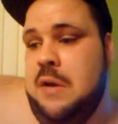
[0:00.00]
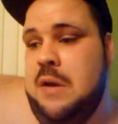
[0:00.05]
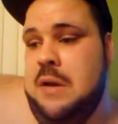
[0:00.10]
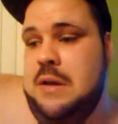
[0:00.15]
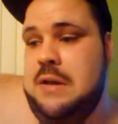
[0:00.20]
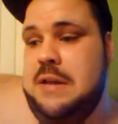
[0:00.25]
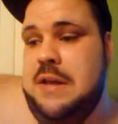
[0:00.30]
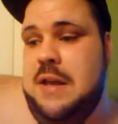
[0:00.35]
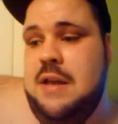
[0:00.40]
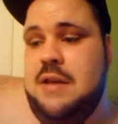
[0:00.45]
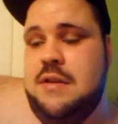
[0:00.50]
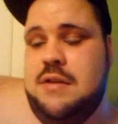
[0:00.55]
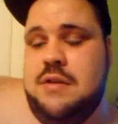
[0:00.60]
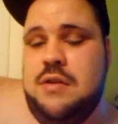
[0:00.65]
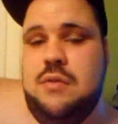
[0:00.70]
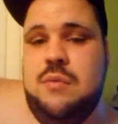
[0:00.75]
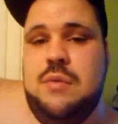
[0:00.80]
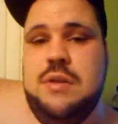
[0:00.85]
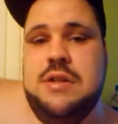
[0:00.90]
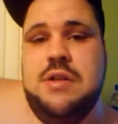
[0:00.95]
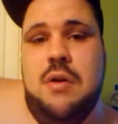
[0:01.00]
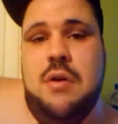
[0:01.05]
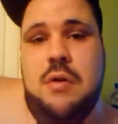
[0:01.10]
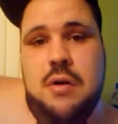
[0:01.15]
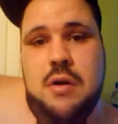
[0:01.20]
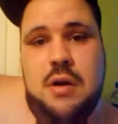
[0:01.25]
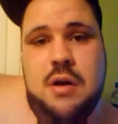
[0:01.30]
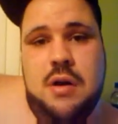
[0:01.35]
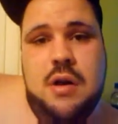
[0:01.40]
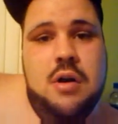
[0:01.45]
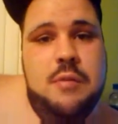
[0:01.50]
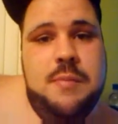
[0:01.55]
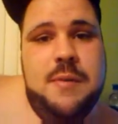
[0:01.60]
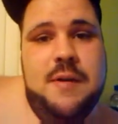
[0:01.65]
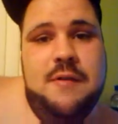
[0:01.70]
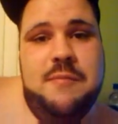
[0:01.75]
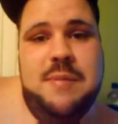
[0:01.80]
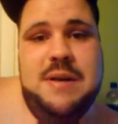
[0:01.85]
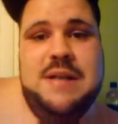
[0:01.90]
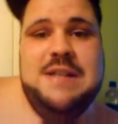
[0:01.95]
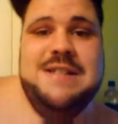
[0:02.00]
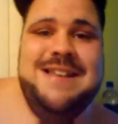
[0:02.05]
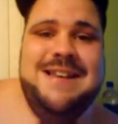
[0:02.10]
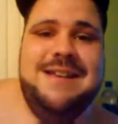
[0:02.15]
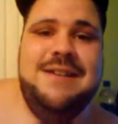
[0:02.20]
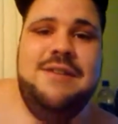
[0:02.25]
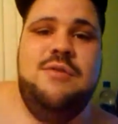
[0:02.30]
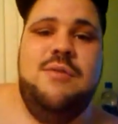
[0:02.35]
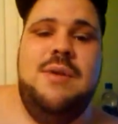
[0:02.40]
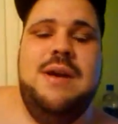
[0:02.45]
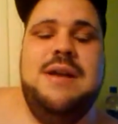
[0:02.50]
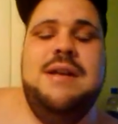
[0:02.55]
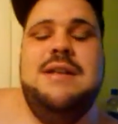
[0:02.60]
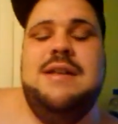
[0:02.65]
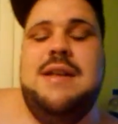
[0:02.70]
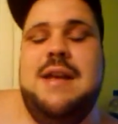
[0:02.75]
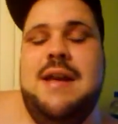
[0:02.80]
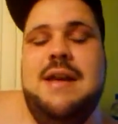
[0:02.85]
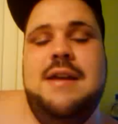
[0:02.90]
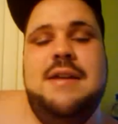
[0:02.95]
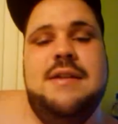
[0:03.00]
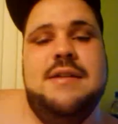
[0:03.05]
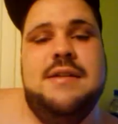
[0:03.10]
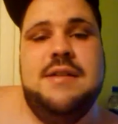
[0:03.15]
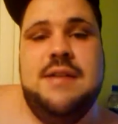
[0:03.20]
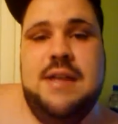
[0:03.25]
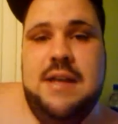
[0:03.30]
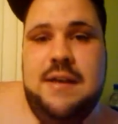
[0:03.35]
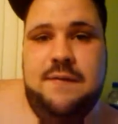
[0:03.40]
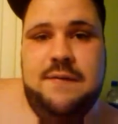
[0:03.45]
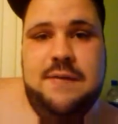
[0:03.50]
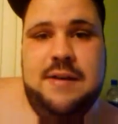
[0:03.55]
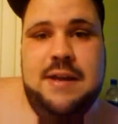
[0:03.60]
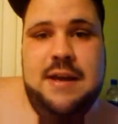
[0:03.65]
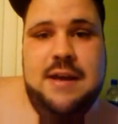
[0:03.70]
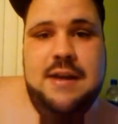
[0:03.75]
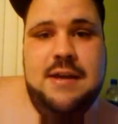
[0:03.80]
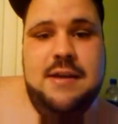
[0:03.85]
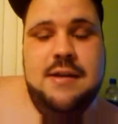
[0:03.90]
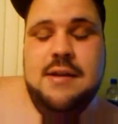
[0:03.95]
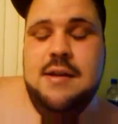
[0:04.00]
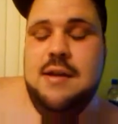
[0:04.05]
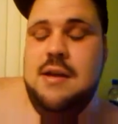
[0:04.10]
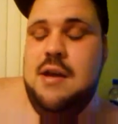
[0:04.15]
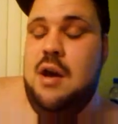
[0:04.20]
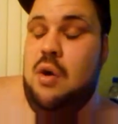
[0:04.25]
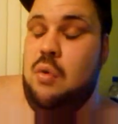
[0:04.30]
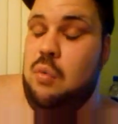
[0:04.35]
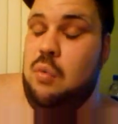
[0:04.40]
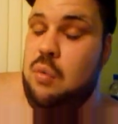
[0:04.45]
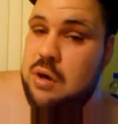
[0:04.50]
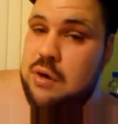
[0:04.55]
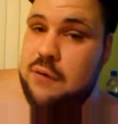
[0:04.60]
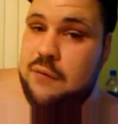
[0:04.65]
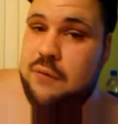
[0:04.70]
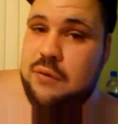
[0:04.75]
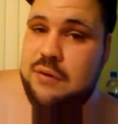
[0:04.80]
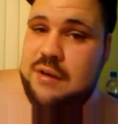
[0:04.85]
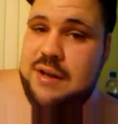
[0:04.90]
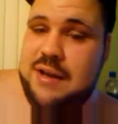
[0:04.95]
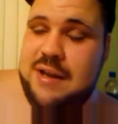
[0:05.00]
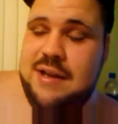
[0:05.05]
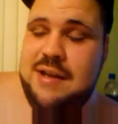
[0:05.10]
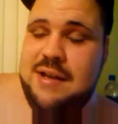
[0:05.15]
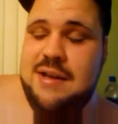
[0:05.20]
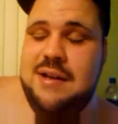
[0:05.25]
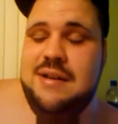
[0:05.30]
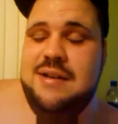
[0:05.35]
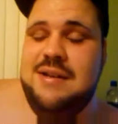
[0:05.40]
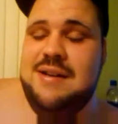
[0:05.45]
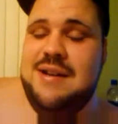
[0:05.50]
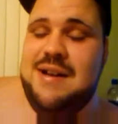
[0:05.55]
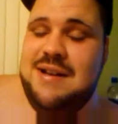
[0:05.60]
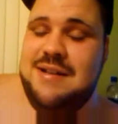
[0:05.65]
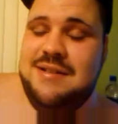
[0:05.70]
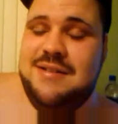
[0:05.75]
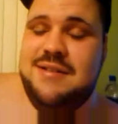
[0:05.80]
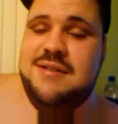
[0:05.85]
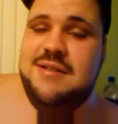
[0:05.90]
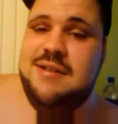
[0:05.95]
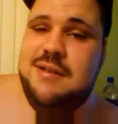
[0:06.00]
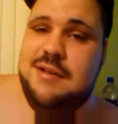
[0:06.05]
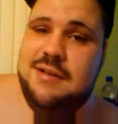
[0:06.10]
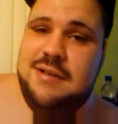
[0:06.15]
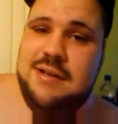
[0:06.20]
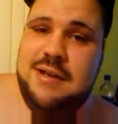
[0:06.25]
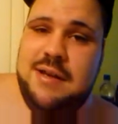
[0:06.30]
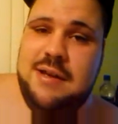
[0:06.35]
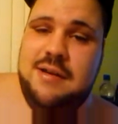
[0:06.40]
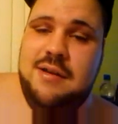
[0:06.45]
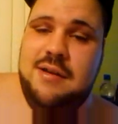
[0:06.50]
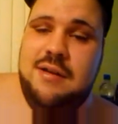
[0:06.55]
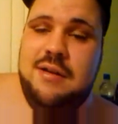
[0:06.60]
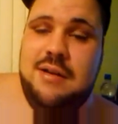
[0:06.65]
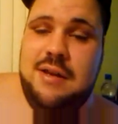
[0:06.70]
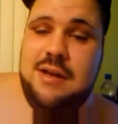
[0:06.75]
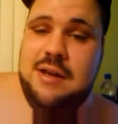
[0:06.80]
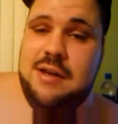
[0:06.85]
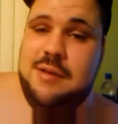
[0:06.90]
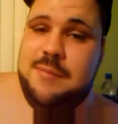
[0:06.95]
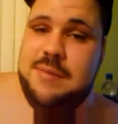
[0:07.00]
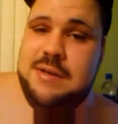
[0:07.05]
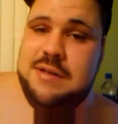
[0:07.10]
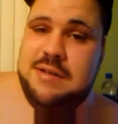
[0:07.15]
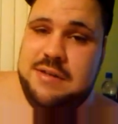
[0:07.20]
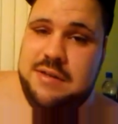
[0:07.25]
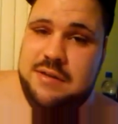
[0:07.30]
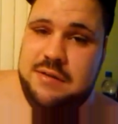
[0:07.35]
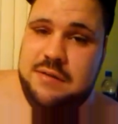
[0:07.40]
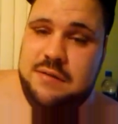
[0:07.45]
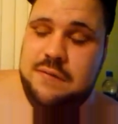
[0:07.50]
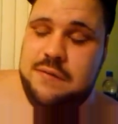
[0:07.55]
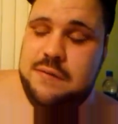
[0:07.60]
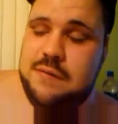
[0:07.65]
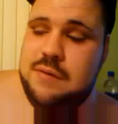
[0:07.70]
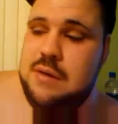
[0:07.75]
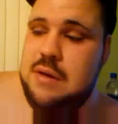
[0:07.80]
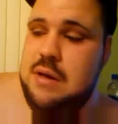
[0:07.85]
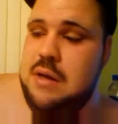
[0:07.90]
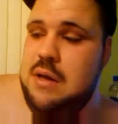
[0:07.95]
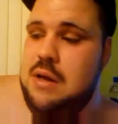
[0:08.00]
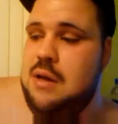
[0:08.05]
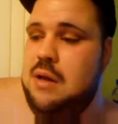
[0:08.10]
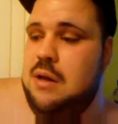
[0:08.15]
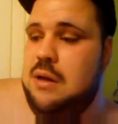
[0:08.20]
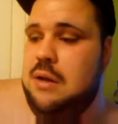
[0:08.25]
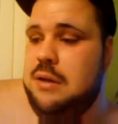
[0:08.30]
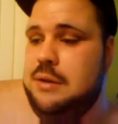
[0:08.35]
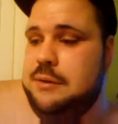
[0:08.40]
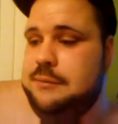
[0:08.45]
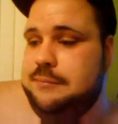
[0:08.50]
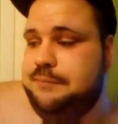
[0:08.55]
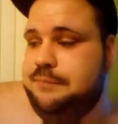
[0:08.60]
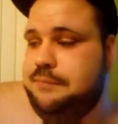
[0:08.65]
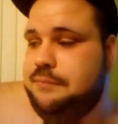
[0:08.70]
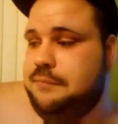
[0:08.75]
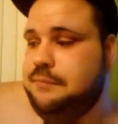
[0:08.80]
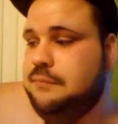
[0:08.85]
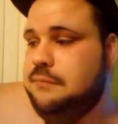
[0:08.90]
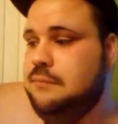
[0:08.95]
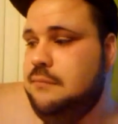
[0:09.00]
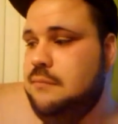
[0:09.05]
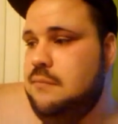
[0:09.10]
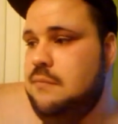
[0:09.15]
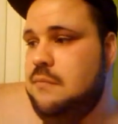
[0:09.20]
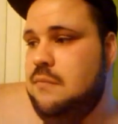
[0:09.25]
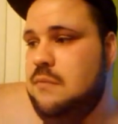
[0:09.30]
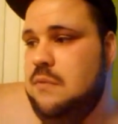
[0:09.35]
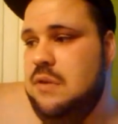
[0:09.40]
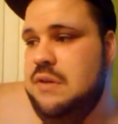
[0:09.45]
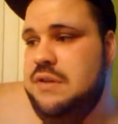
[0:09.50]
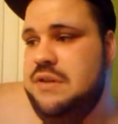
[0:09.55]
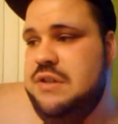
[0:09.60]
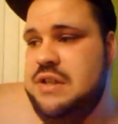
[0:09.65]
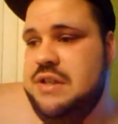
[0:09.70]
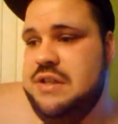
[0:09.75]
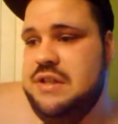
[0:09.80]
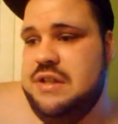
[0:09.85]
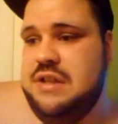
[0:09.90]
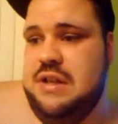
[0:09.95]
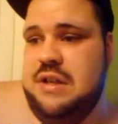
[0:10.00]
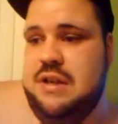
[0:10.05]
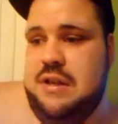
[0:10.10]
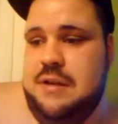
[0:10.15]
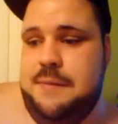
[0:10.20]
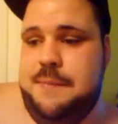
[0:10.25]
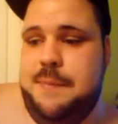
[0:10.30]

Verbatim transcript: yeah, so what's going on? I hope everybody's had a great day, a safe day, a wonderful day, a not sick day, unlike myself. Um, just, uh,